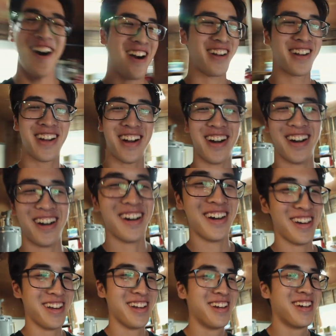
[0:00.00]
are
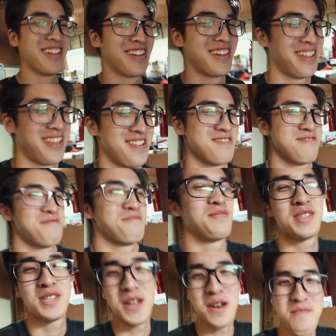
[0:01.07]
gone
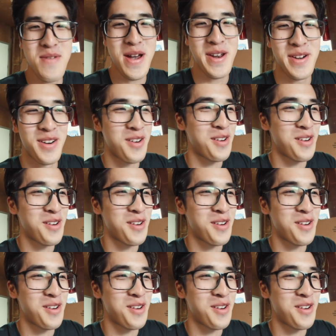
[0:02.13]
to a better